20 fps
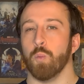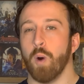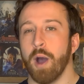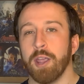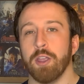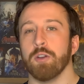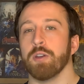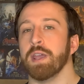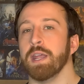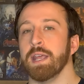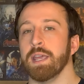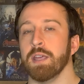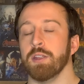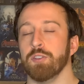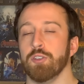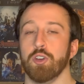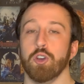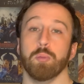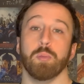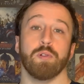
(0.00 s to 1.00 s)
what you're getting
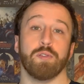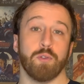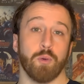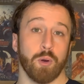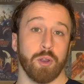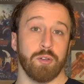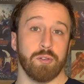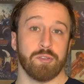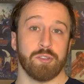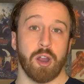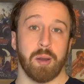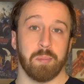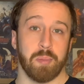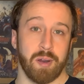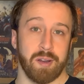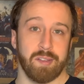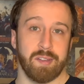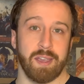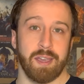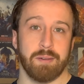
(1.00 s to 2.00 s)
into before you start
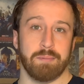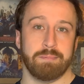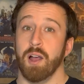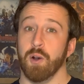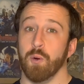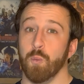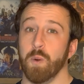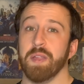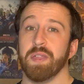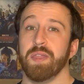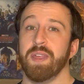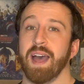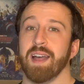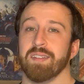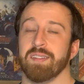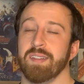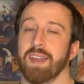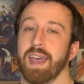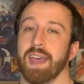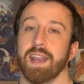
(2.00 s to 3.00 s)
printing it. With that
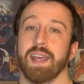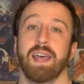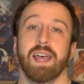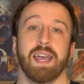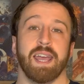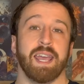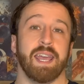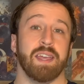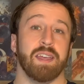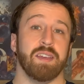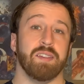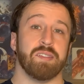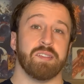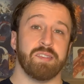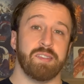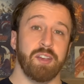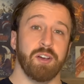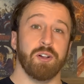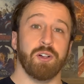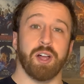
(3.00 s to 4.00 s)
said, it is
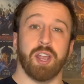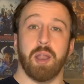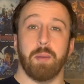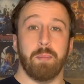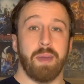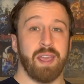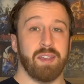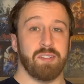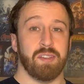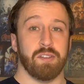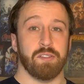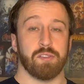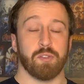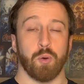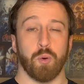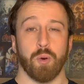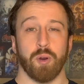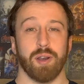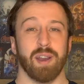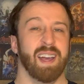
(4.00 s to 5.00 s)
still an amazing
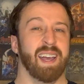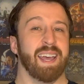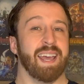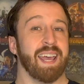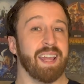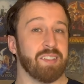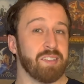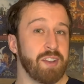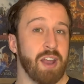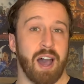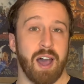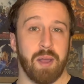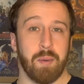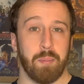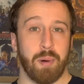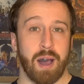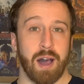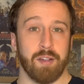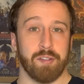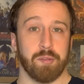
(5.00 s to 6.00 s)
sword. It's not
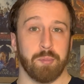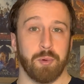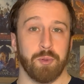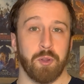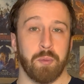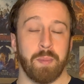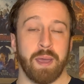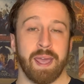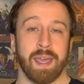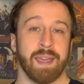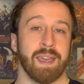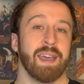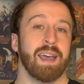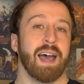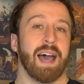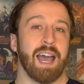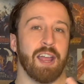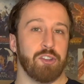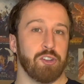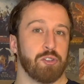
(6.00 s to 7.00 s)
impossible to make.
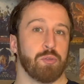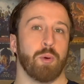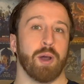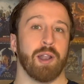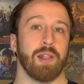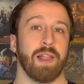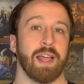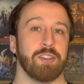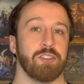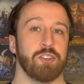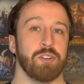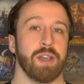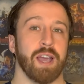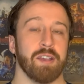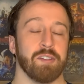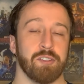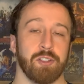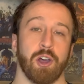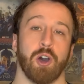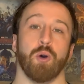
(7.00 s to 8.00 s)
I just want to let you
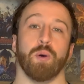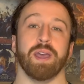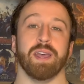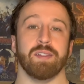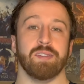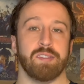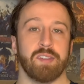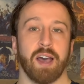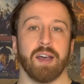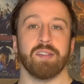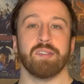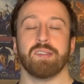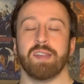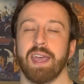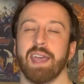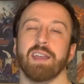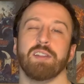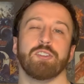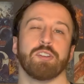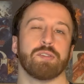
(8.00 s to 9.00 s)
guys know it does
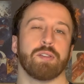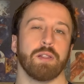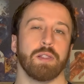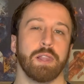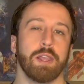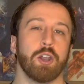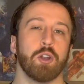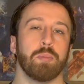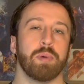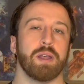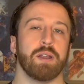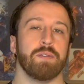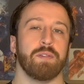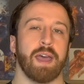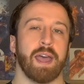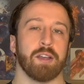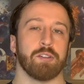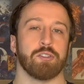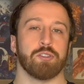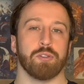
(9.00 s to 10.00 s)
take just a little bit of
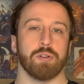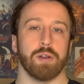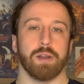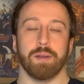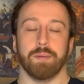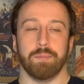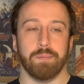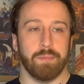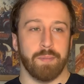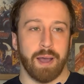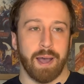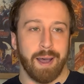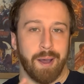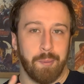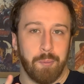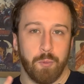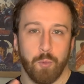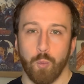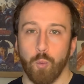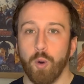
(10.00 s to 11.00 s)
extra
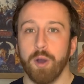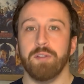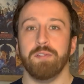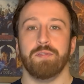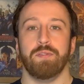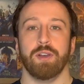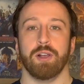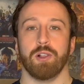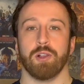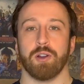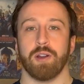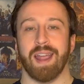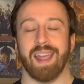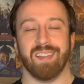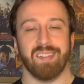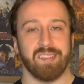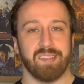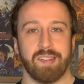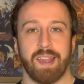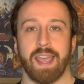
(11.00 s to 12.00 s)
wood filler
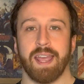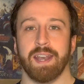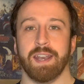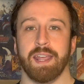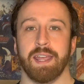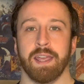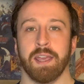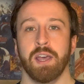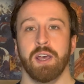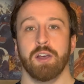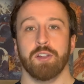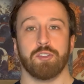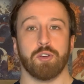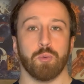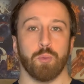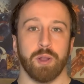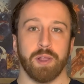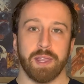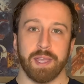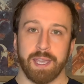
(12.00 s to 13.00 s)
and sanding to
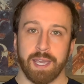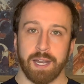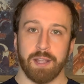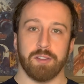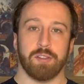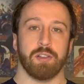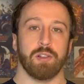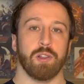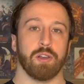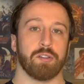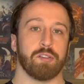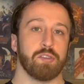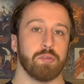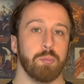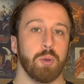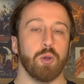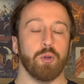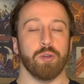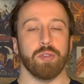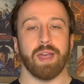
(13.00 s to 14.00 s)
really get it to look
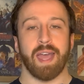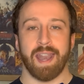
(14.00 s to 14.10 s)
smooth